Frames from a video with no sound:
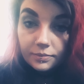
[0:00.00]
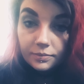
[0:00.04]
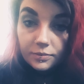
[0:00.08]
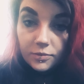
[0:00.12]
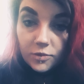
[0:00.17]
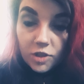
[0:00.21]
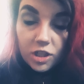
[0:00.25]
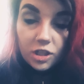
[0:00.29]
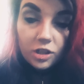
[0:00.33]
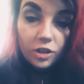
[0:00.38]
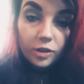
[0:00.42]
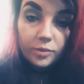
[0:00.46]

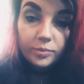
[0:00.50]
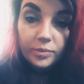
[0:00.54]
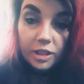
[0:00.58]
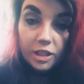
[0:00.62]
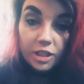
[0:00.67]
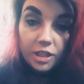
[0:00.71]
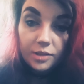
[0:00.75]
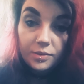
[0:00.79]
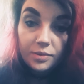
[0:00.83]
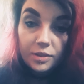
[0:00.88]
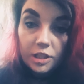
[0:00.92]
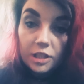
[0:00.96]
She told me
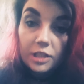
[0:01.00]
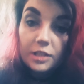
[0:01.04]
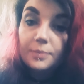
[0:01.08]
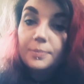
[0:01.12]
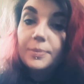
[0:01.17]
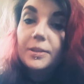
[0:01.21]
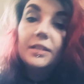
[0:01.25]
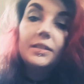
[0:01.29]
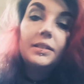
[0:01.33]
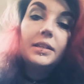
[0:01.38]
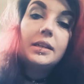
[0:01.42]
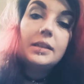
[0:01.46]
she was just
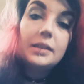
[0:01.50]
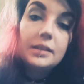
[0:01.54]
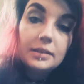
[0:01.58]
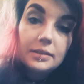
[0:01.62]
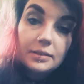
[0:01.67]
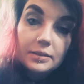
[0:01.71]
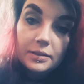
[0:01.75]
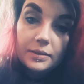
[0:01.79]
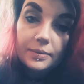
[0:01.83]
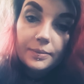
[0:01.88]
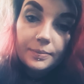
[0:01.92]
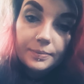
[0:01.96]
busy.
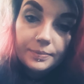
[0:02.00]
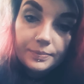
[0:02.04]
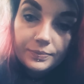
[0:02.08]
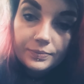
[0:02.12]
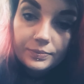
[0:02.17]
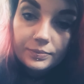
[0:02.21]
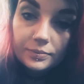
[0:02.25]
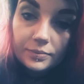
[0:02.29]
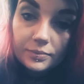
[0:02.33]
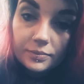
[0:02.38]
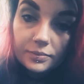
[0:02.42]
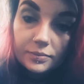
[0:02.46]

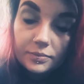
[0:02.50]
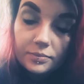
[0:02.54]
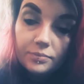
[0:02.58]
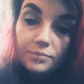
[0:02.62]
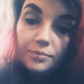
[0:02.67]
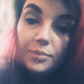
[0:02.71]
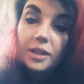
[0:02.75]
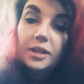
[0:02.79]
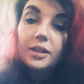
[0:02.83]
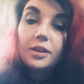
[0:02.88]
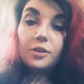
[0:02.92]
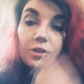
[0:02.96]

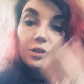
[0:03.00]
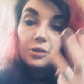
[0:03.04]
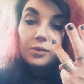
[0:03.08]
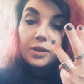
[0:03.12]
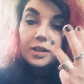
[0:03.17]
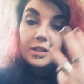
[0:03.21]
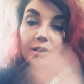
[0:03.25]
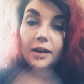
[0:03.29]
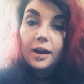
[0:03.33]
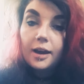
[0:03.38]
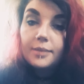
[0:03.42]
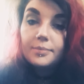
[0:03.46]
Been there 3
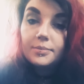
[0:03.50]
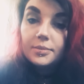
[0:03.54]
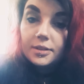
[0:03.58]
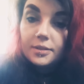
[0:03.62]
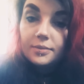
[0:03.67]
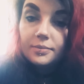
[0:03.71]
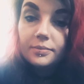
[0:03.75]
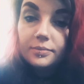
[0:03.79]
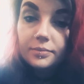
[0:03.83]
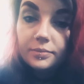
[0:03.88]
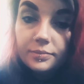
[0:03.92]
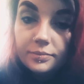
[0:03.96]
times.
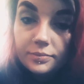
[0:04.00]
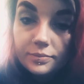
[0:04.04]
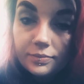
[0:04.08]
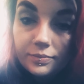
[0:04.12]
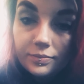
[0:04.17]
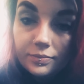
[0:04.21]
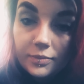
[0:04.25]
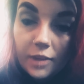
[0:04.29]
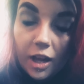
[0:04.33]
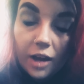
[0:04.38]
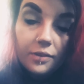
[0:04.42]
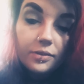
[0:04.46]

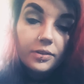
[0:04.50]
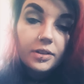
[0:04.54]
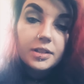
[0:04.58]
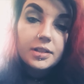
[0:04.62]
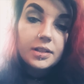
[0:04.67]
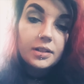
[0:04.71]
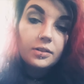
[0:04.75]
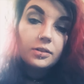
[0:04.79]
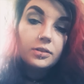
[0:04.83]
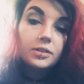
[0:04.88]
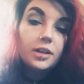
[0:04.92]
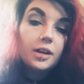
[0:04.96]
Every
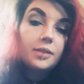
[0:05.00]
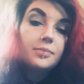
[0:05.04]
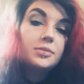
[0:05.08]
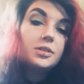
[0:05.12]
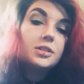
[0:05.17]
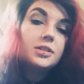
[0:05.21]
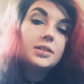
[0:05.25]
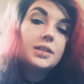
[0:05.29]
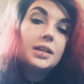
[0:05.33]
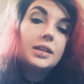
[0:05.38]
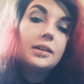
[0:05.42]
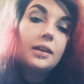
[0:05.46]
single time she
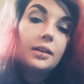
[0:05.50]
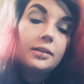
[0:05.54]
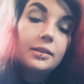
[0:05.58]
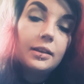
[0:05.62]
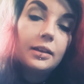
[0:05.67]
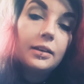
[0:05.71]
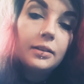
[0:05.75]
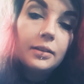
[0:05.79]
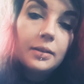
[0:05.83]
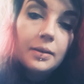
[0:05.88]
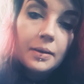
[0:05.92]
said nothing.